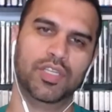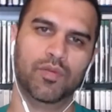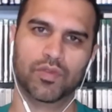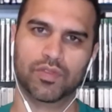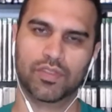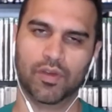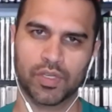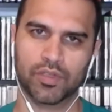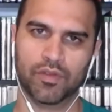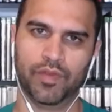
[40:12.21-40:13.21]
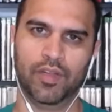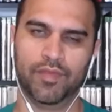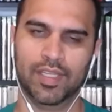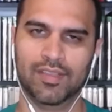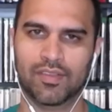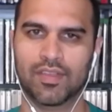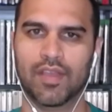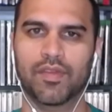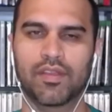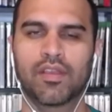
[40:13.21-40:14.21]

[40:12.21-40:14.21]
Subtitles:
which was the original Final Fantasy VII,